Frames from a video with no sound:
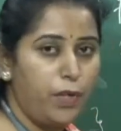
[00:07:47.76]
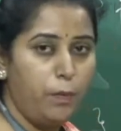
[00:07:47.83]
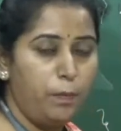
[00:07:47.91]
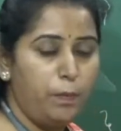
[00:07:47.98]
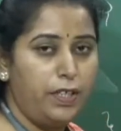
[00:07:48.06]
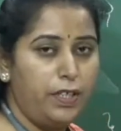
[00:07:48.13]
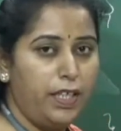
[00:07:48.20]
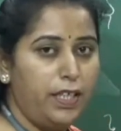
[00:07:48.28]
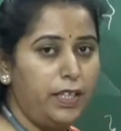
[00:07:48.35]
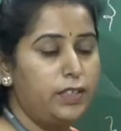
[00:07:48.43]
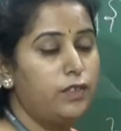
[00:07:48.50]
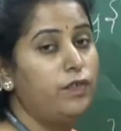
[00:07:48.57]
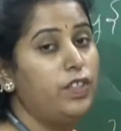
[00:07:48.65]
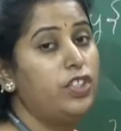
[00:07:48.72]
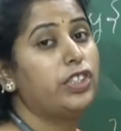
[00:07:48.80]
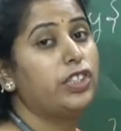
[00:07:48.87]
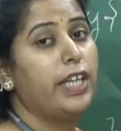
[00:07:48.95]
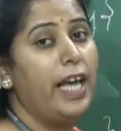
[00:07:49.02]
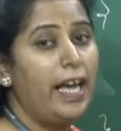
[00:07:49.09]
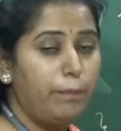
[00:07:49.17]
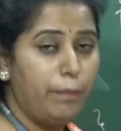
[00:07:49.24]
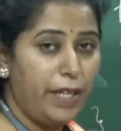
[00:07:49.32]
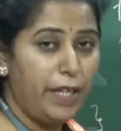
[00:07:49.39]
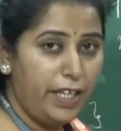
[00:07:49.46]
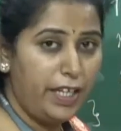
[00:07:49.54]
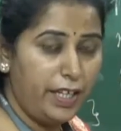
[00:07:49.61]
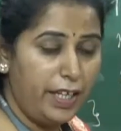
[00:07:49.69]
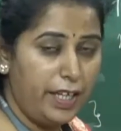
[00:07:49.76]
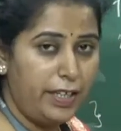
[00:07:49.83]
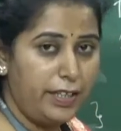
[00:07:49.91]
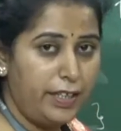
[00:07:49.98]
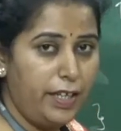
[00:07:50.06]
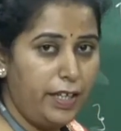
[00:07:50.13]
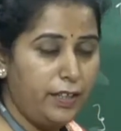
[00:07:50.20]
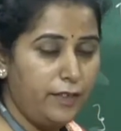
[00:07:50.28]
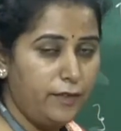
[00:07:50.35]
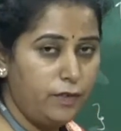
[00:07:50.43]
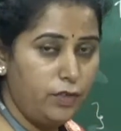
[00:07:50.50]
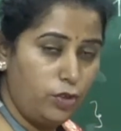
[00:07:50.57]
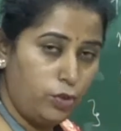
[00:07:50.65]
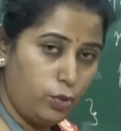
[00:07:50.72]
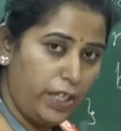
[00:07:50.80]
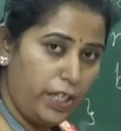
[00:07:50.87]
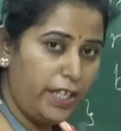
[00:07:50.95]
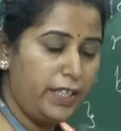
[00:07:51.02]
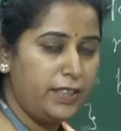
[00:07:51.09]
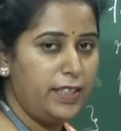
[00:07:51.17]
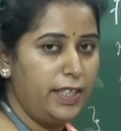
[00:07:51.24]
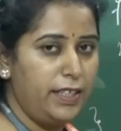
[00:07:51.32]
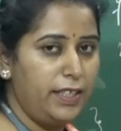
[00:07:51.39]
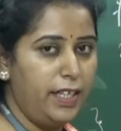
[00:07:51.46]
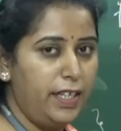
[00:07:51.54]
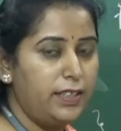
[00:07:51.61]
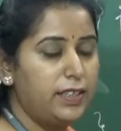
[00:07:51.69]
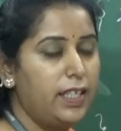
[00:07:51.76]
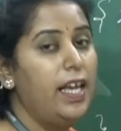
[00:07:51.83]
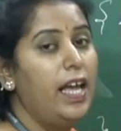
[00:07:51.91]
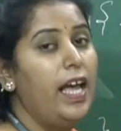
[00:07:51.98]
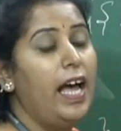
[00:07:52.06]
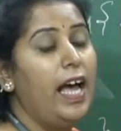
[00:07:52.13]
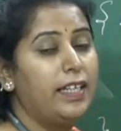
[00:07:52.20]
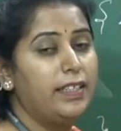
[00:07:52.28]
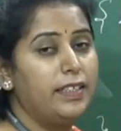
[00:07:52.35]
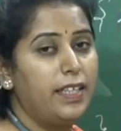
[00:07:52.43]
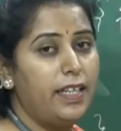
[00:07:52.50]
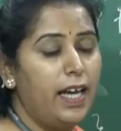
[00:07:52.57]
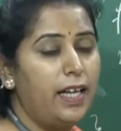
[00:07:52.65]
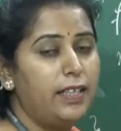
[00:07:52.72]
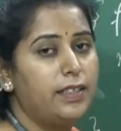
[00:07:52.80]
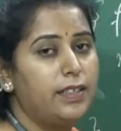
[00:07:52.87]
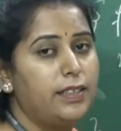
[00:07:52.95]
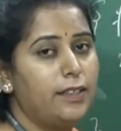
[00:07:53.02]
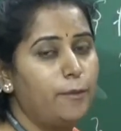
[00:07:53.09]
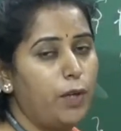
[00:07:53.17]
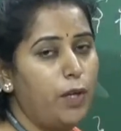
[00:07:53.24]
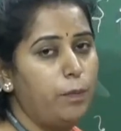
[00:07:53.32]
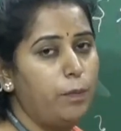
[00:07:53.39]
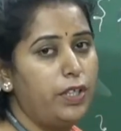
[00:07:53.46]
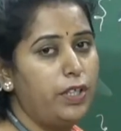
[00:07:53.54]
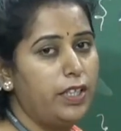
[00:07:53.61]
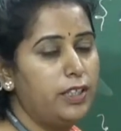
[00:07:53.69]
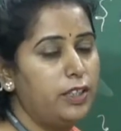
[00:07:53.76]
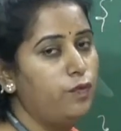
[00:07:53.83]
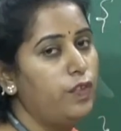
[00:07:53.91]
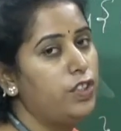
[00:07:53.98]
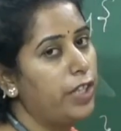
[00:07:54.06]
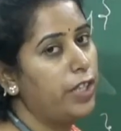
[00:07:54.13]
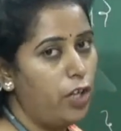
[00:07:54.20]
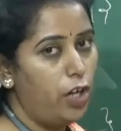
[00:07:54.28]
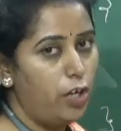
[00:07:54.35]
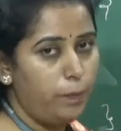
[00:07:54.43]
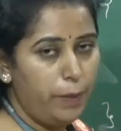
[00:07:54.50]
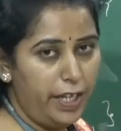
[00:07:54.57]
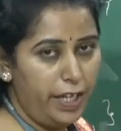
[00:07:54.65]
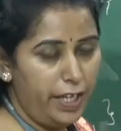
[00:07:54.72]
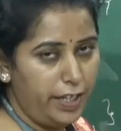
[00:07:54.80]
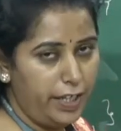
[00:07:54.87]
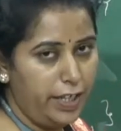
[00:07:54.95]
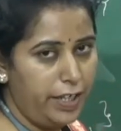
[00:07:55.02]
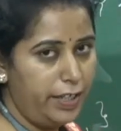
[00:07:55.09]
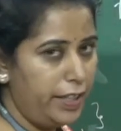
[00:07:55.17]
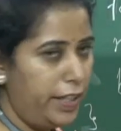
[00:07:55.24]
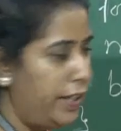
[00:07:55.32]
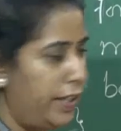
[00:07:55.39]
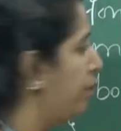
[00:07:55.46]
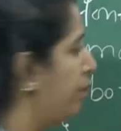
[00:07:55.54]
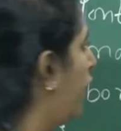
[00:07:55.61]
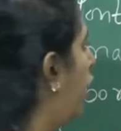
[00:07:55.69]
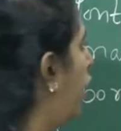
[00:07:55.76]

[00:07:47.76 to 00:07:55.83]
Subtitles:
properties which can be inherited to their descendants and there are certain properties which cannot be inherited.